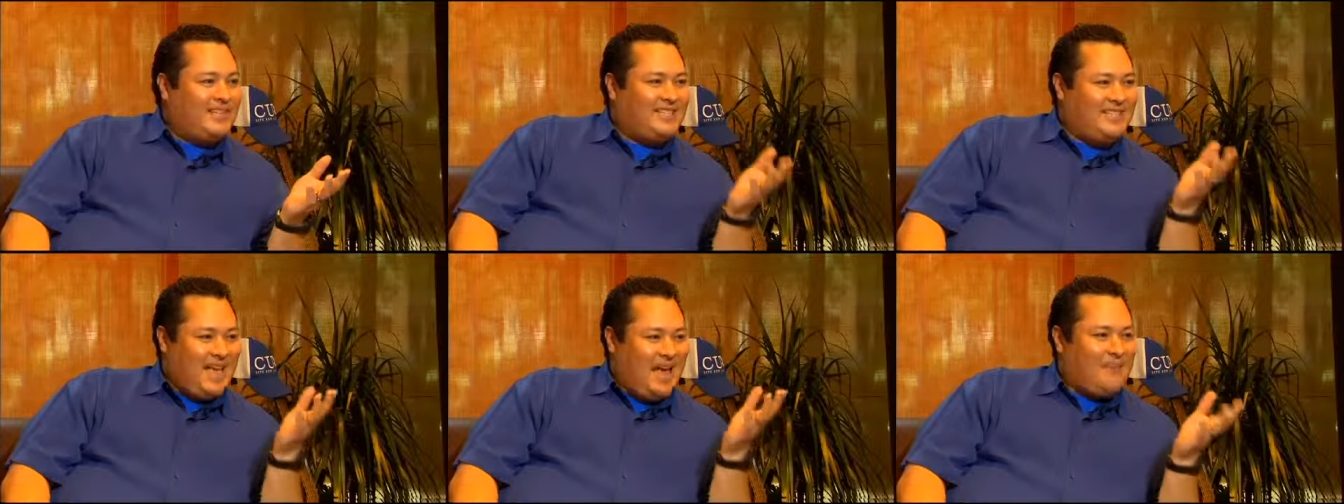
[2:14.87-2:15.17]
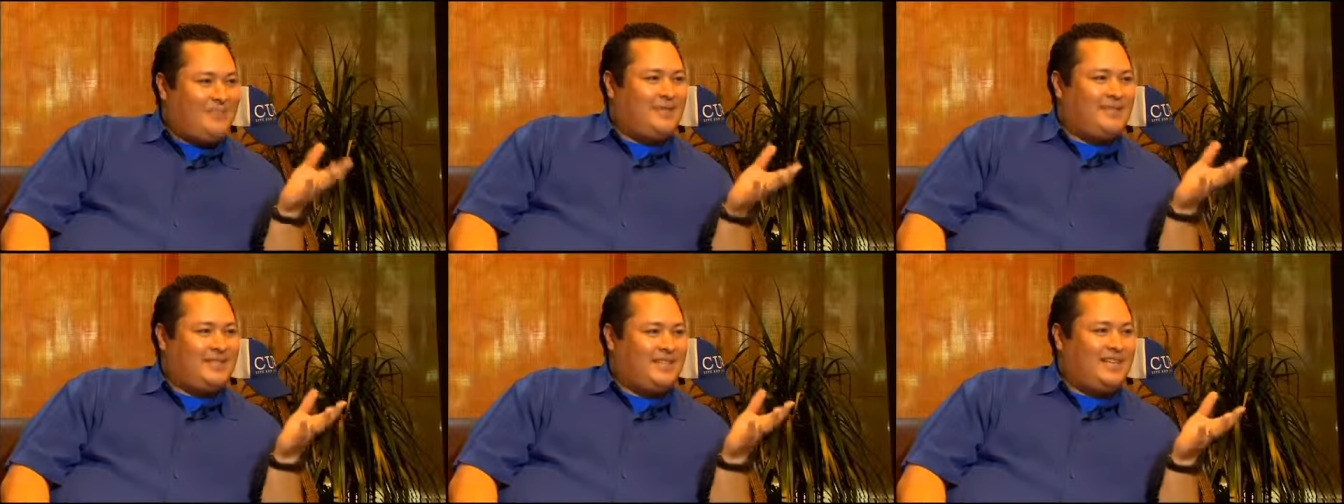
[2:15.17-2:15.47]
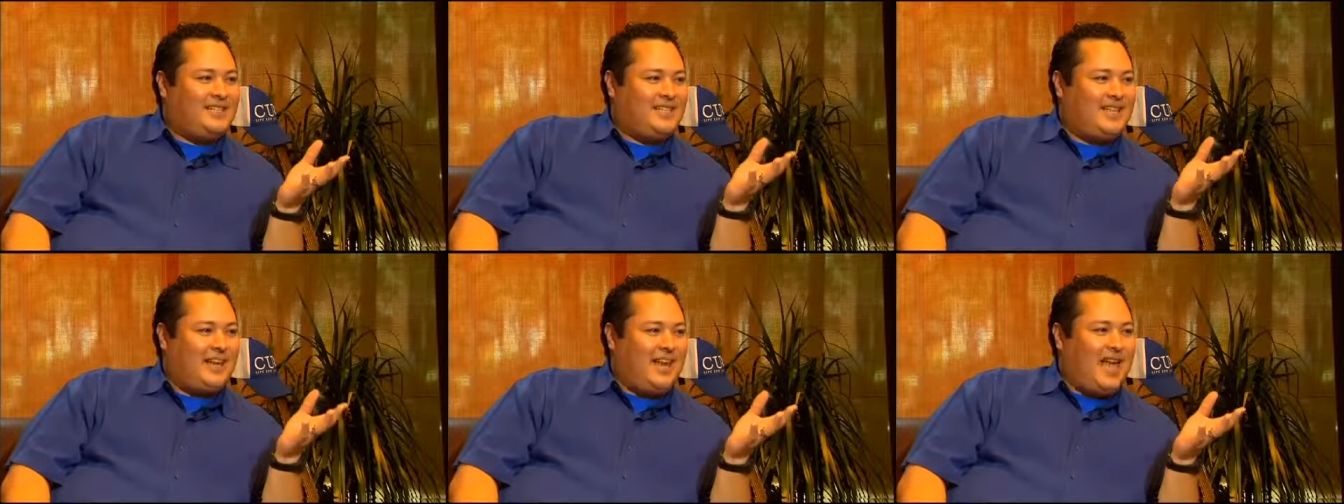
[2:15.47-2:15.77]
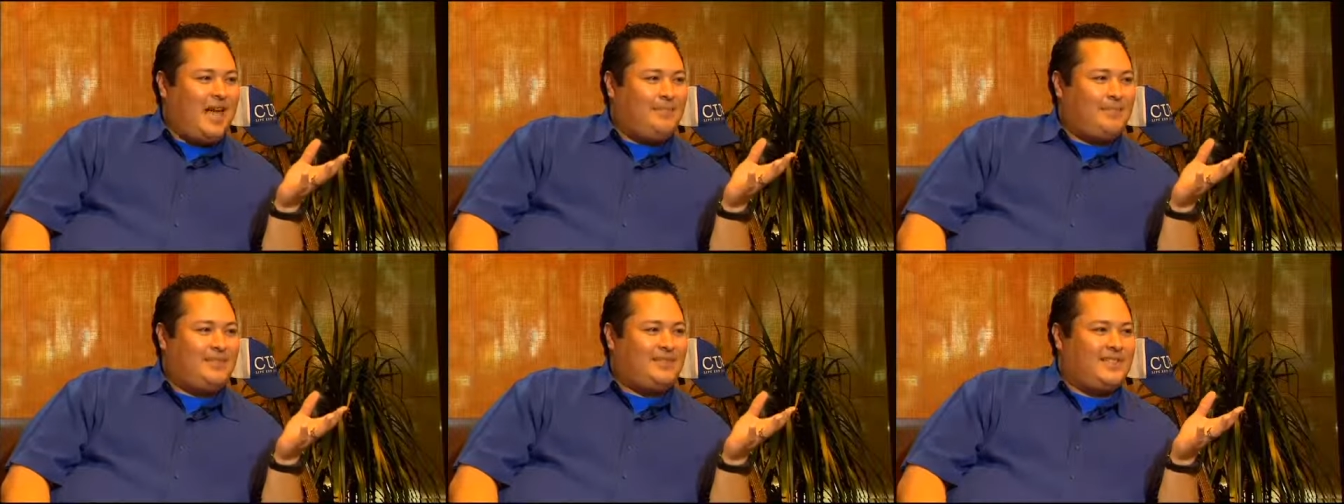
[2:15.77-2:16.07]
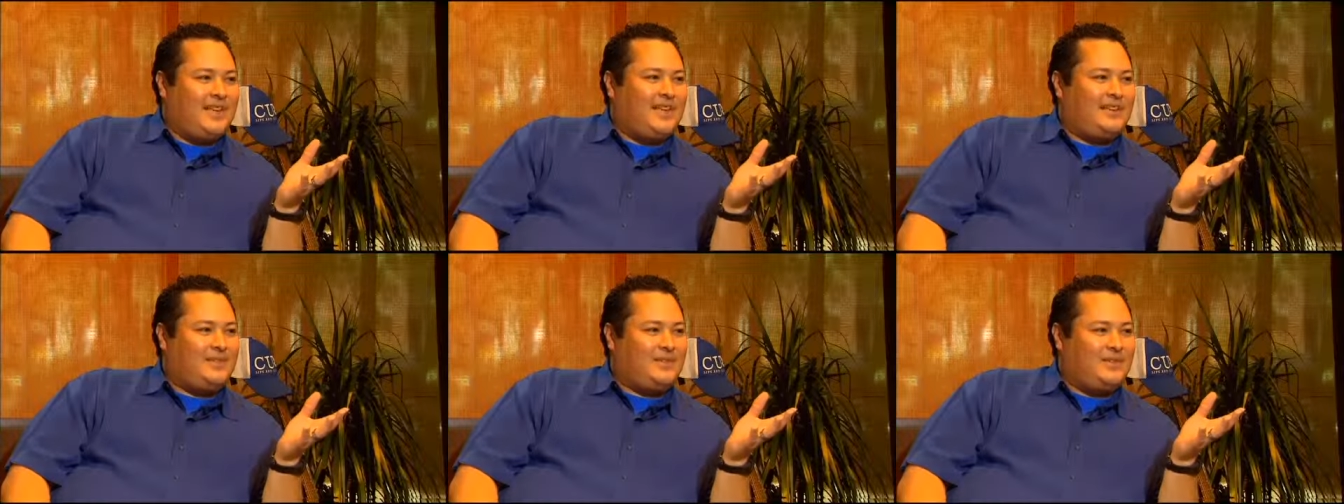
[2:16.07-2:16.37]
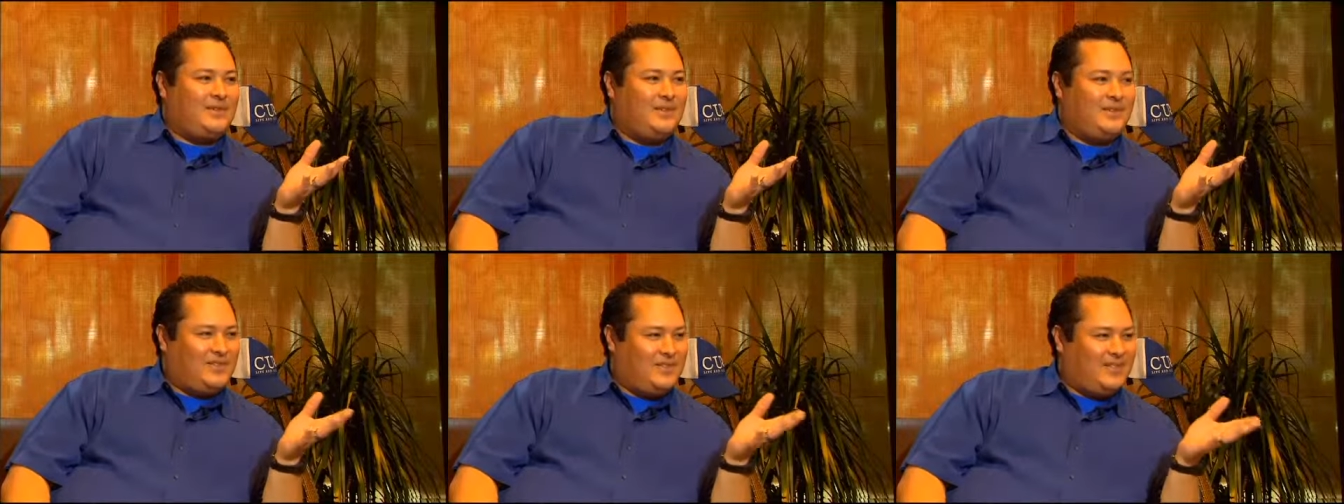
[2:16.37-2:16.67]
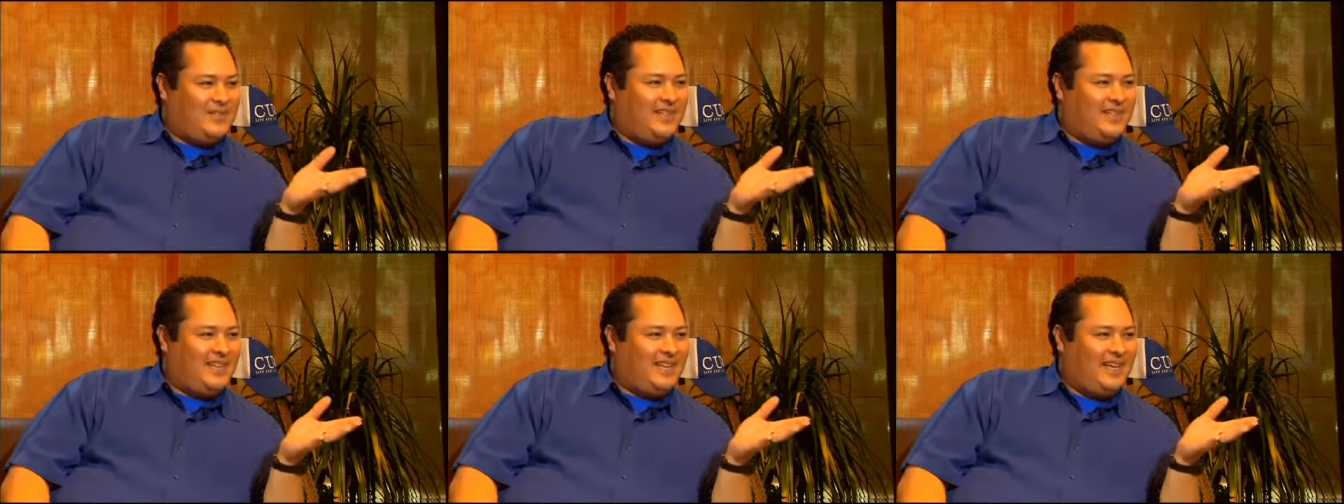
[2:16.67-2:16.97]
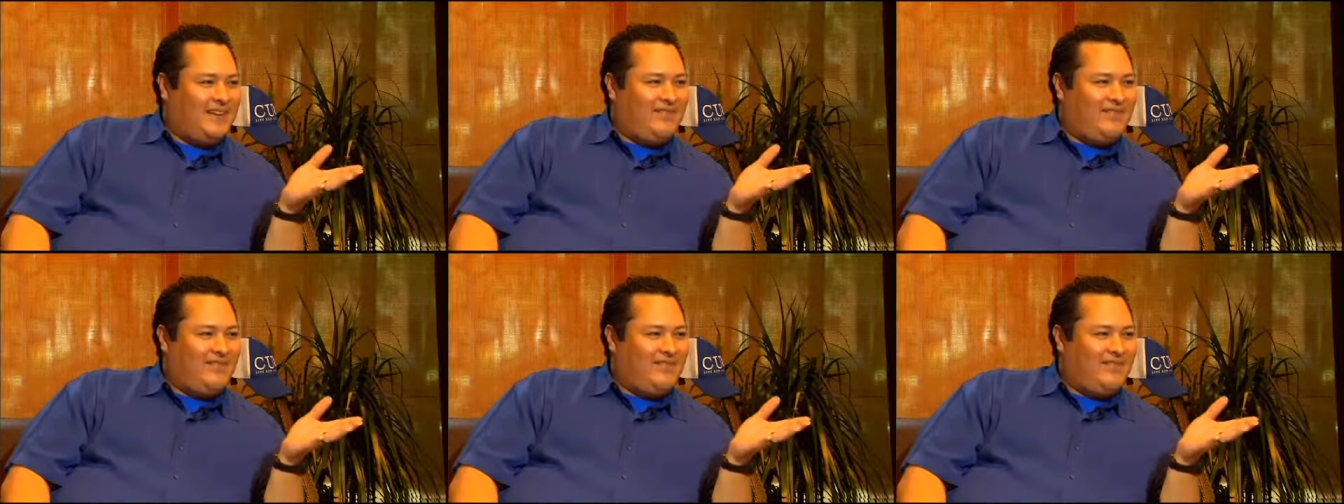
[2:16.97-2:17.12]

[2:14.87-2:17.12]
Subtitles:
It's happy. It's got a happy sound to it, don't you think?